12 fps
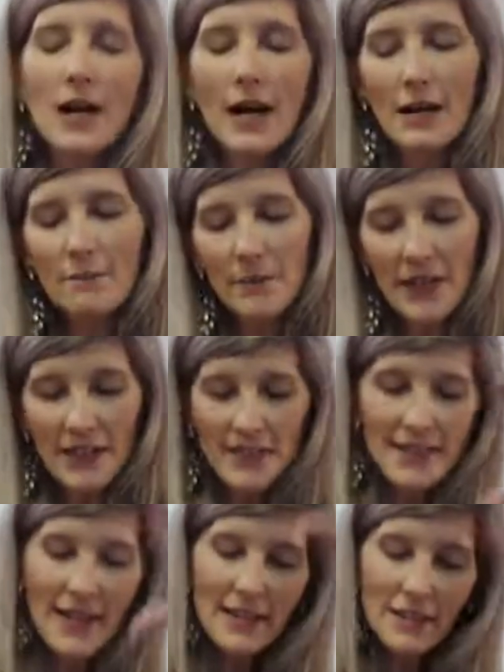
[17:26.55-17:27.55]
And
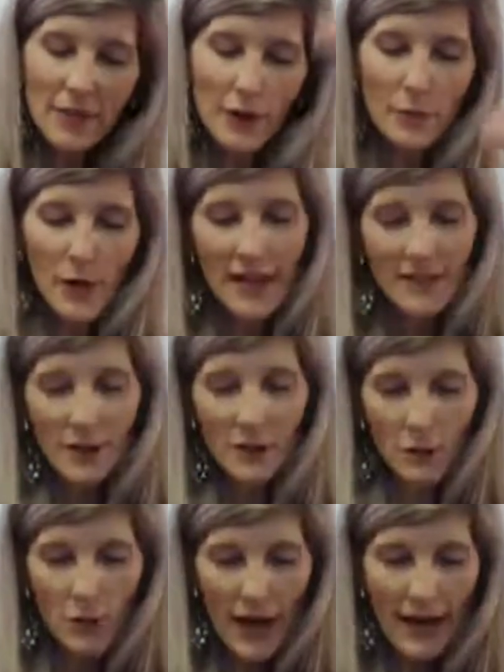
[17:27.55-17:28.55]
it's said in a very
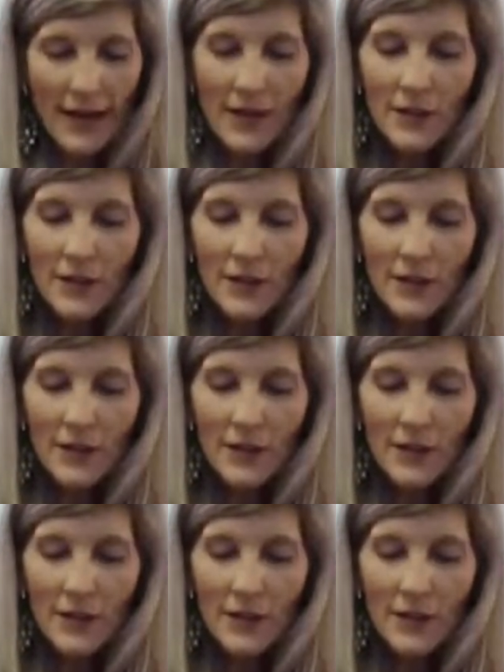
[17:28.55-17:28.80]
practical way.